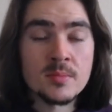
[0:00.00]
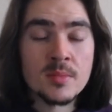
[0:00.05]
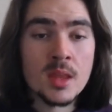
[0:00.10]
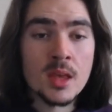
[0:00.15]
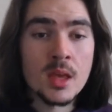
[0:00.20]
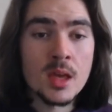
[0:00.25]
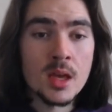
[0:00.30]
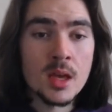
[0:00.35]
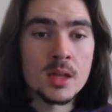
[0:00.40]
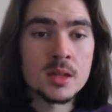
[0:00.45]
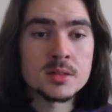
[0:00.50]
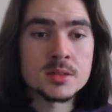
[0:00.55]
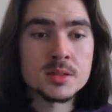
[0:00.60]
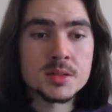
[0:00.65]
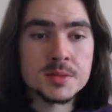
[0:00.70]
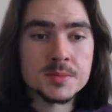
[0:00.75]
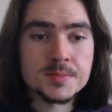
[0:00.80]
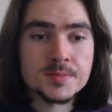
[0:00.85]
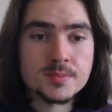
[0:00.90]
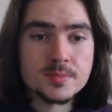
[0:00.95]
And
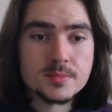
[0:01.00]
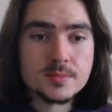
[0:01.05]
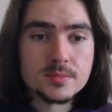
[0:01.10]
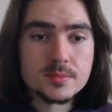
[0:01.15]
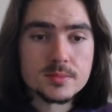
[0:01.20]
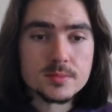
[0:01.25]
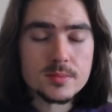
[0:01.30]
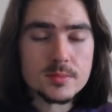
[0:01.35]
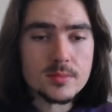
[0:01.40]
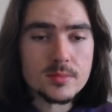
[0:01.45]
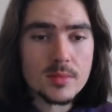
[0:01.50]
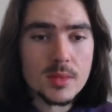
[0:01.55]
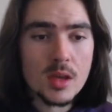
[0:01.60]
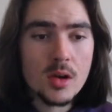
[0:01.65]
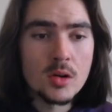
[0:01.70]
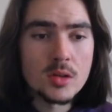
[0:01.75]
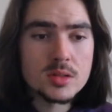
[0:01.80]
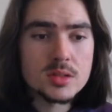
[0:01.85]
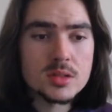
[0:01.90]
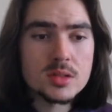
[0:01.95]

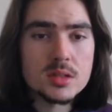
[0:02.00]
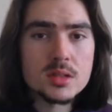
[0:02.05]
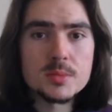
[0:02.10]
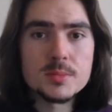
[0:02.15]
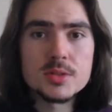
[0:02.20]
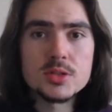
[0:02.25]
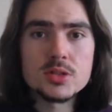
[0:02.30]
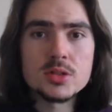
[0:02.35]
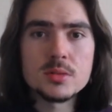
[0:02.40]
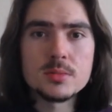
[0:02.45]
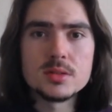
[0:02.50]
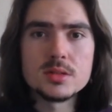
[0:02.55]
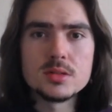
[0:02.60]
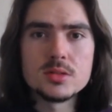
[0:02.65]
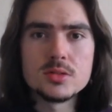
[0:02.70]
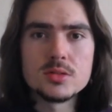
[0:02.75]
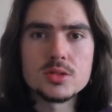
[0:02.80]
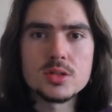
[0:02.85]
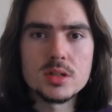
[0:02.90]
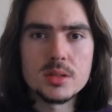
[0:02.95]
also the bishop is
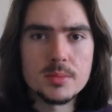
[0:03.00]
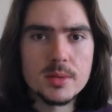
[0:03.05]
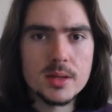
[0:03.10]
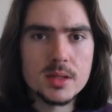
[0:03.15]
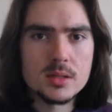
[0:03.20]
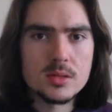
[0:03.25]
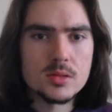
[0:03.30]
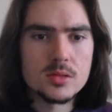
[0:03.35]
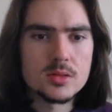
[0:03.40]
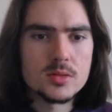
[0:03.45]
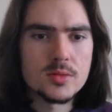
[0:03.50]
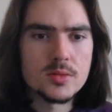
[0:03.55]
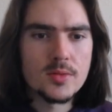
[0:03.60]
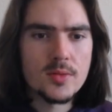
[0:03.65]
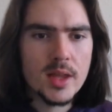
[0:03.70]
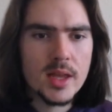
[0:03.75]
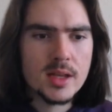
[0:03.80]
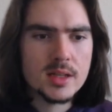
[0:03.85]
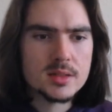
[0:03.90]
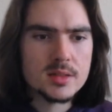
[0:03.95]
usually better on two
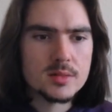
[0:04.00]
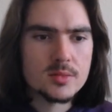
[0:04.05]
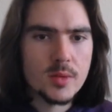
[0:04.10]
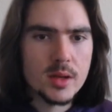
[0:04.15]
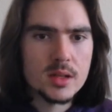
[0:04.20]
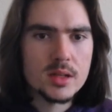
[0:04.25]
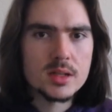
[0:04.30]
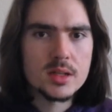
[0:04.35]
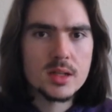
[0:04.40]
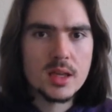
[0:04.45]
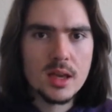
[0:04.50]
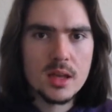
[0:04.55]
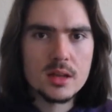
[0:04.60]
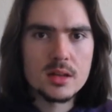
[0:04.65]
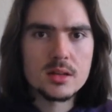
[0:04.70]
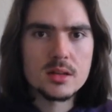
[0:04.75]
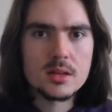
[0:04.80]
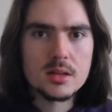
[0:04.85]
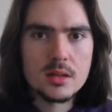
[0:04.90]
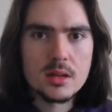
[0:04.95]
flanks when it can